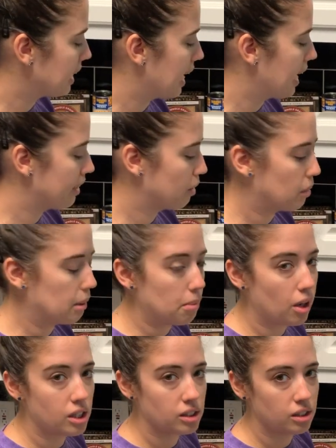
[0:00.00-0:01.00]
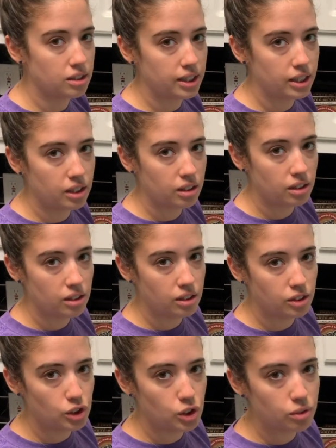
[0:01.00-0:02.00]
had the 1 bars on sale,
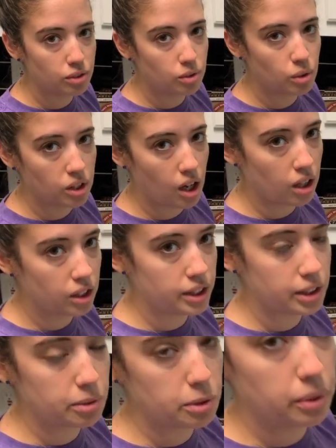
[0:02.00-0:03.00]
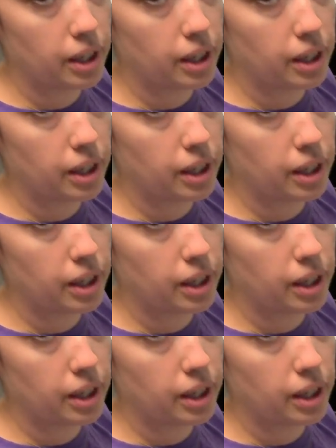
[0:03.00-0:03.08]
2 for $4, which we